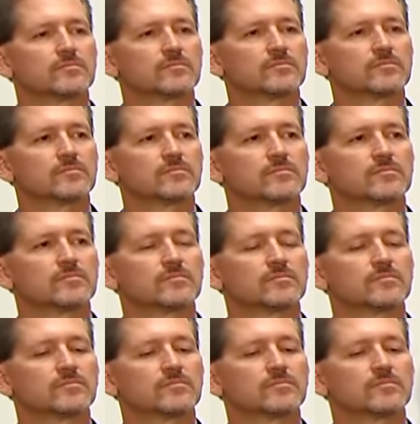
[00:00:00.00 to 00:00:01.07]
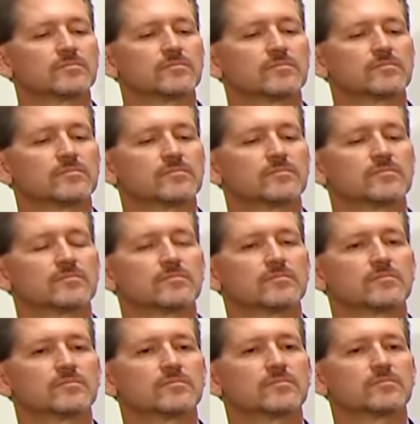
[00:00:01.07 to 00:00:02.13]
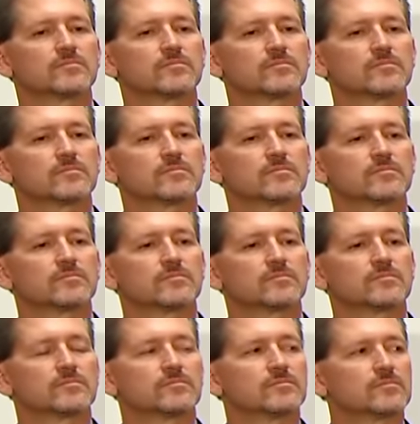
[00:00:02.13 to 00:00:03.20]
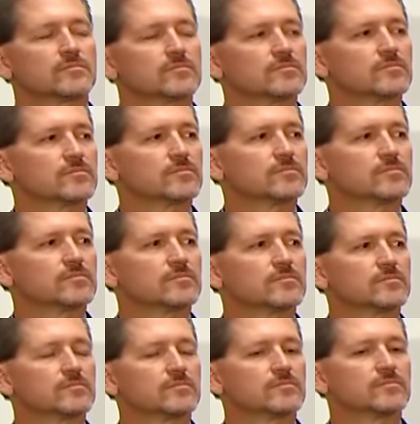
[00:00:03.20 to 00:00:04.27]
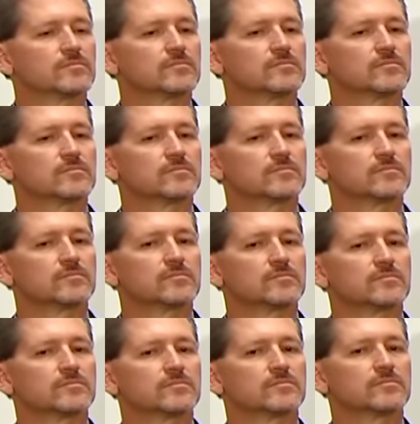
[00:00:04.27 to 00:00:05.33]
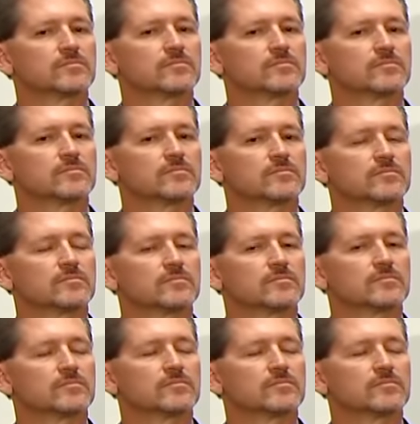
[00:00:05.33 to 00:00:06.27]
(not speaking)